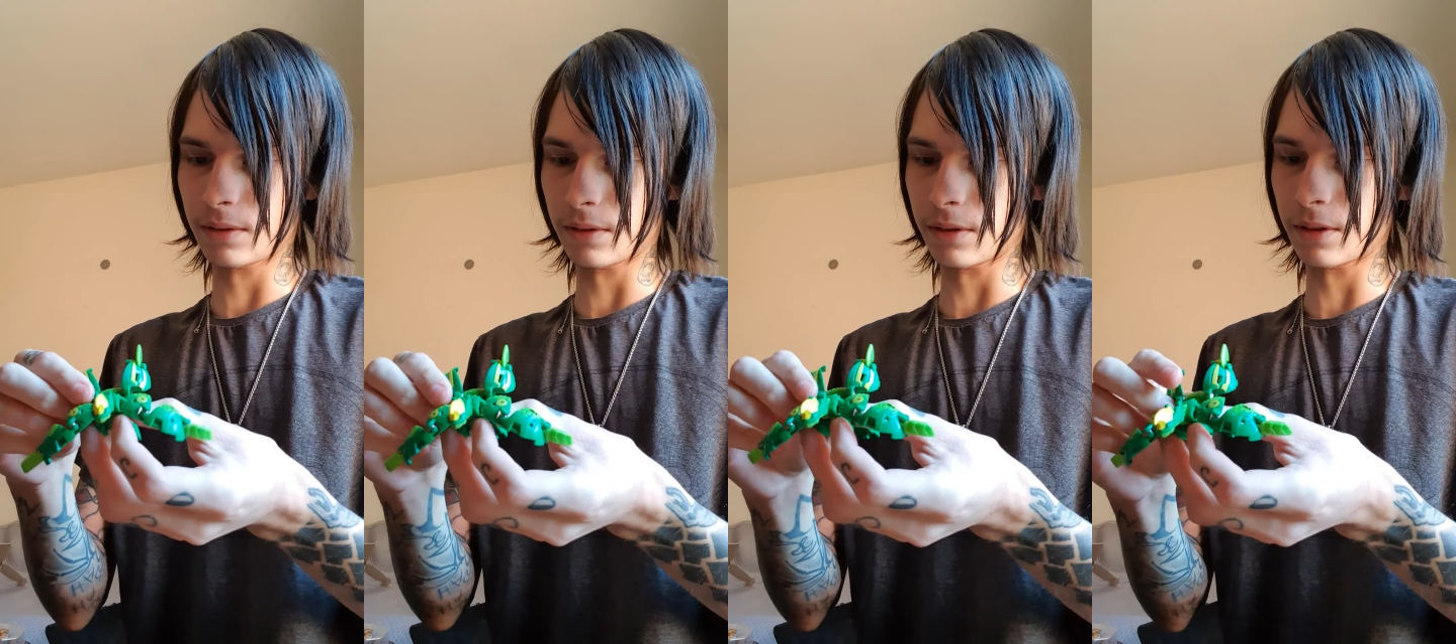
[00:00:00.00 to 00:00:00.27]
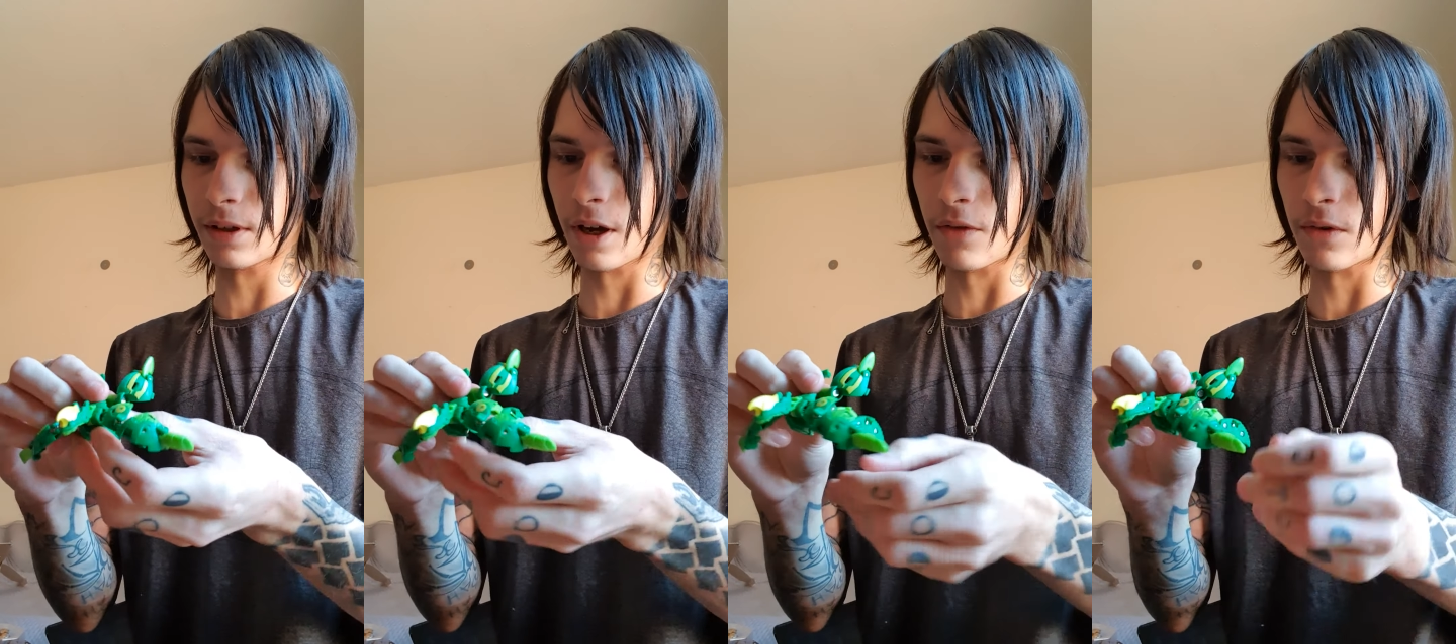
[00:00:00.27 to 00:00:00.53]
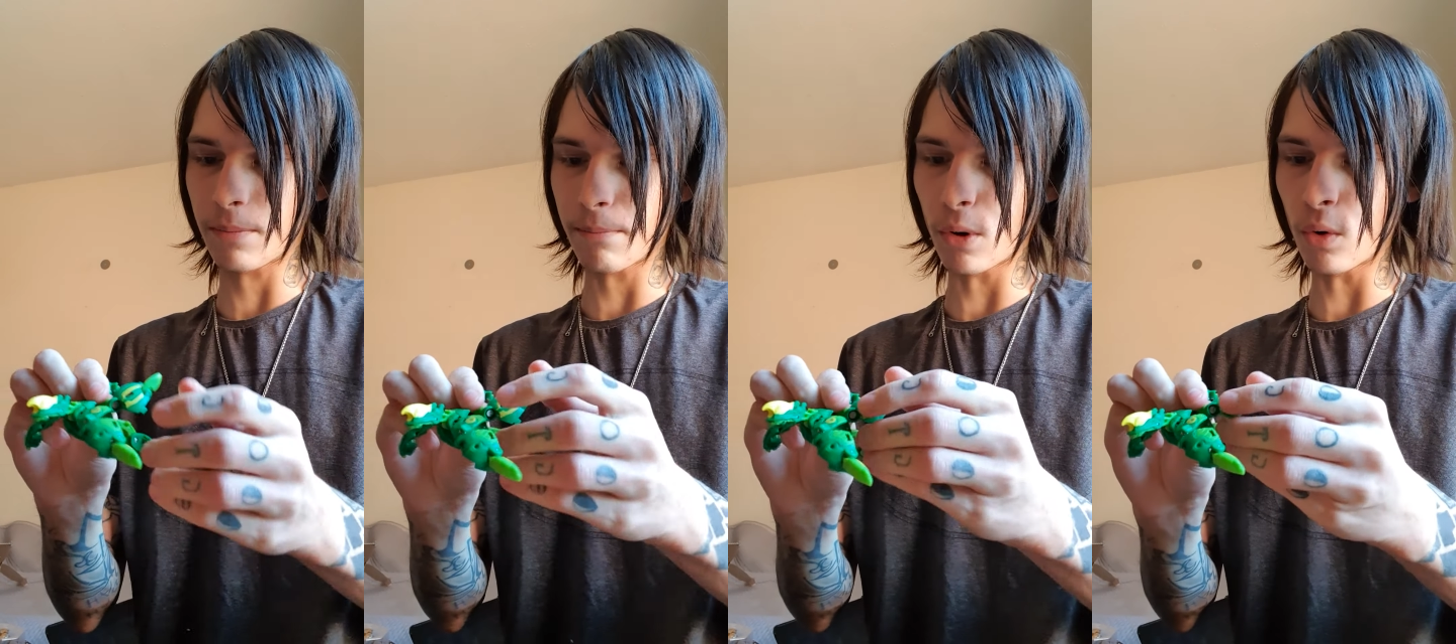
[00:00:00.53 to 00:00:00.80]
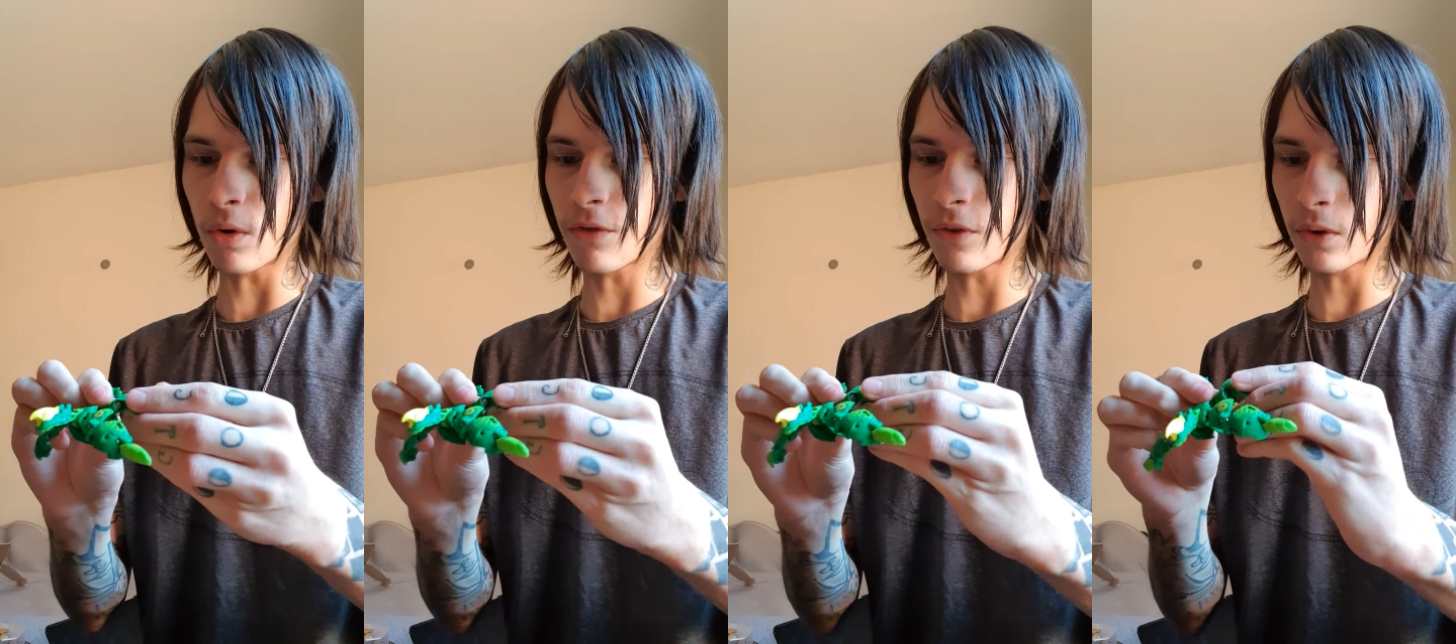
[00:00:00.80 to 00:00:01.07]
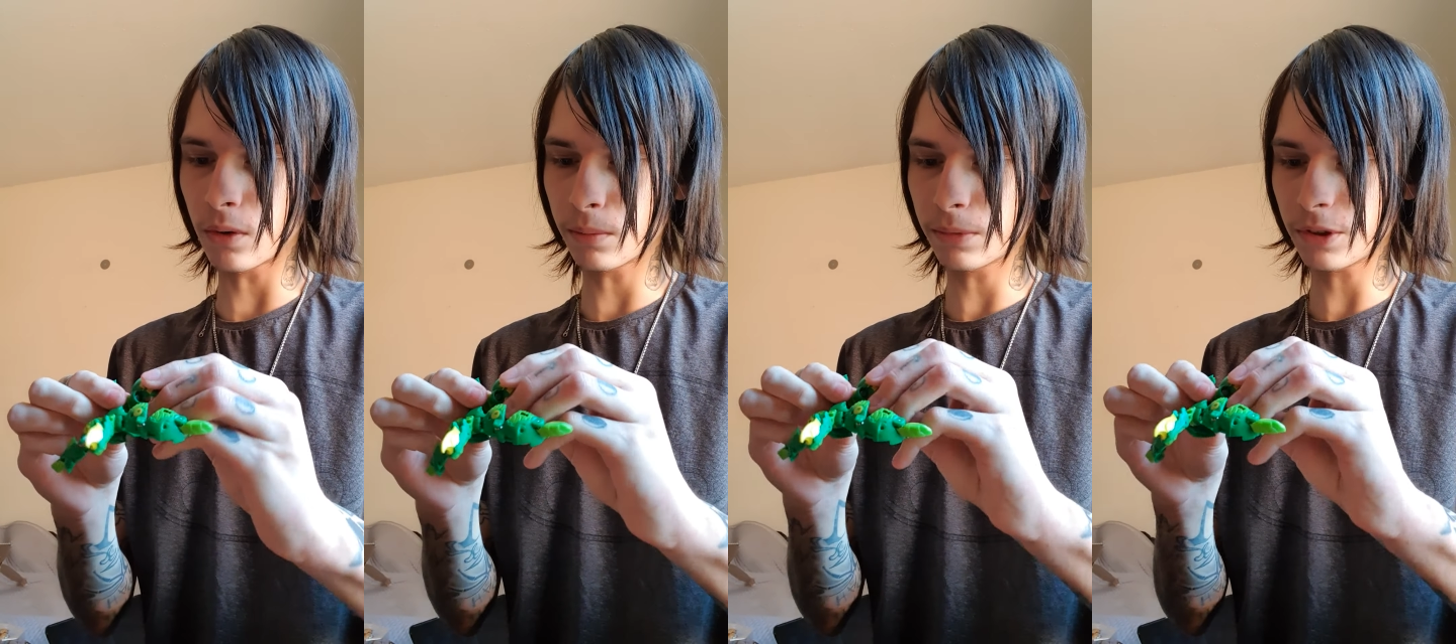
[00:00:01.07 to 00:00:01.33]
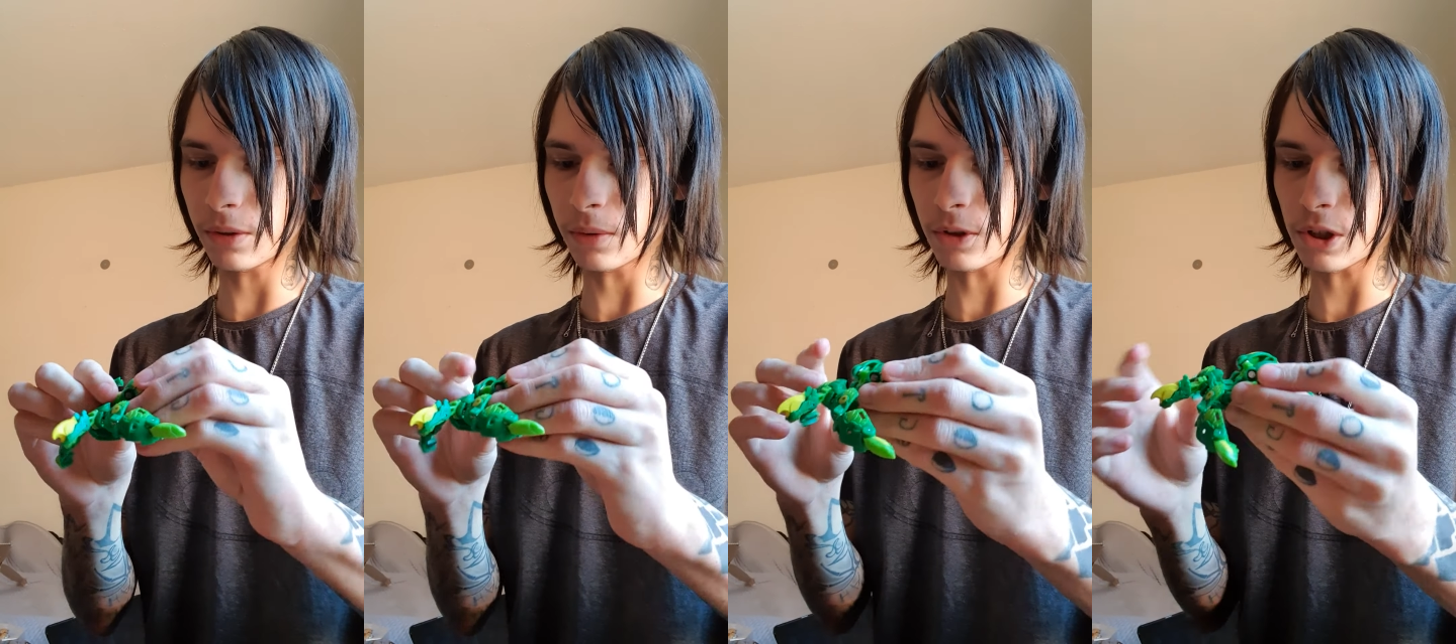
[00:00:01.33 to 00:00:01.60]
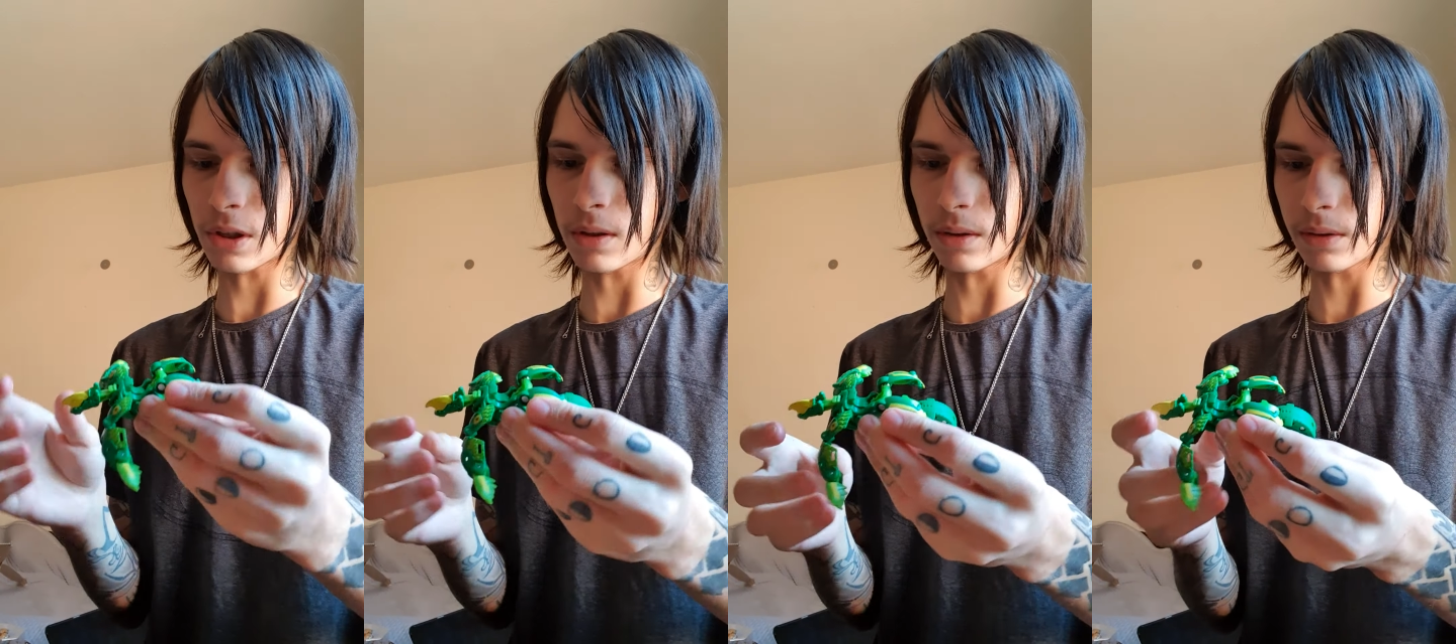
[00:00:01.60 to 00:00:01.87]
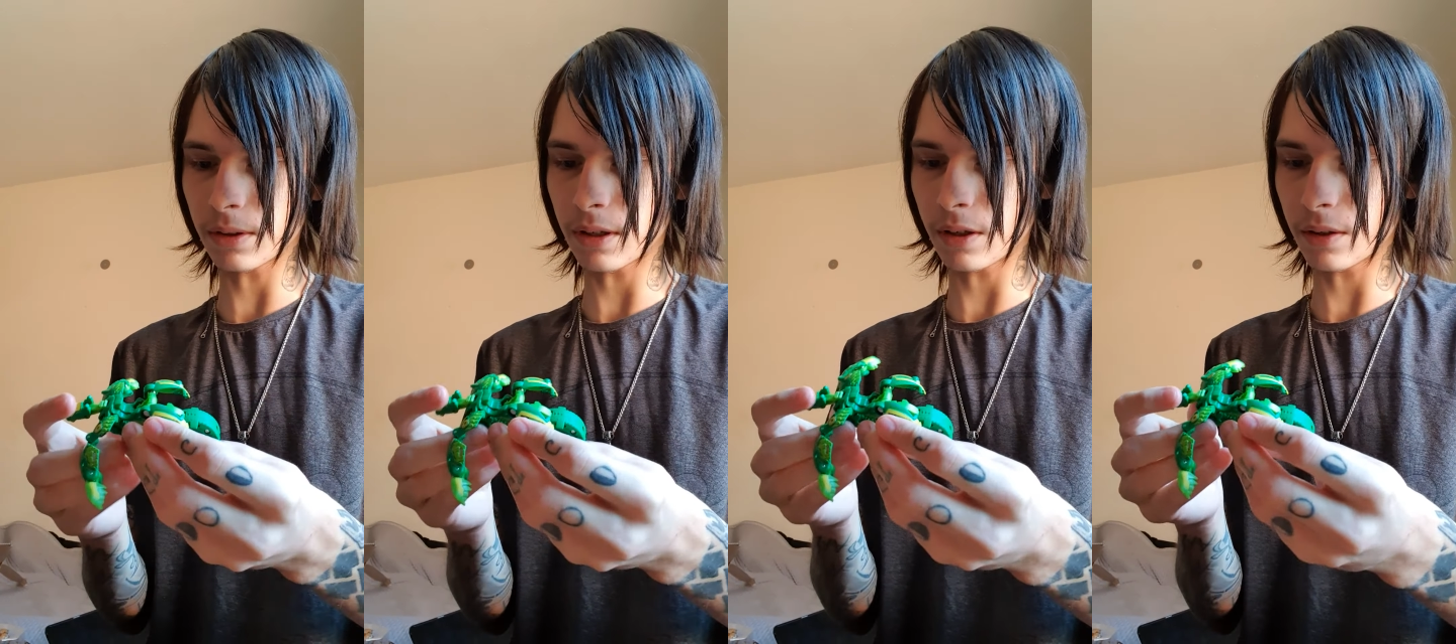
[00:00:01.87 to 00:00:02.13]
Let's get her in ball form, see what she
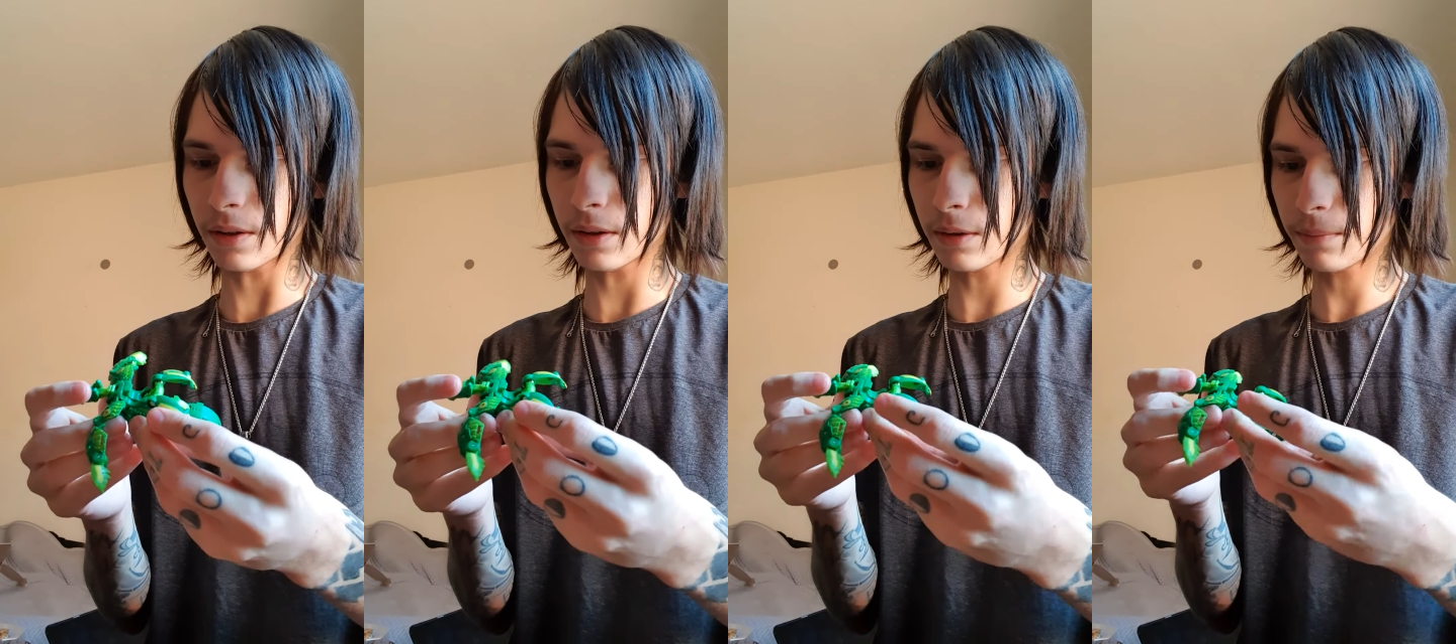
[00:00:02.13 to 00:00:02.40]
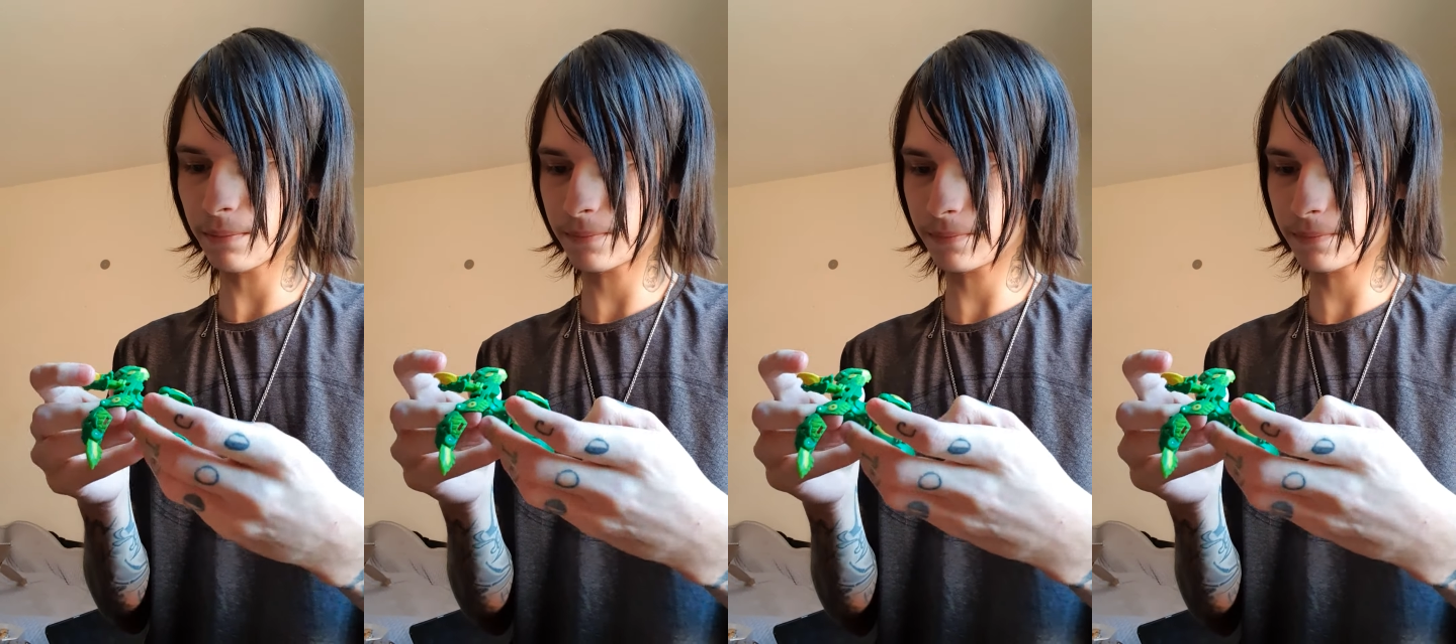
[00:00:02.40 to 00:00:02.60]
looks like there.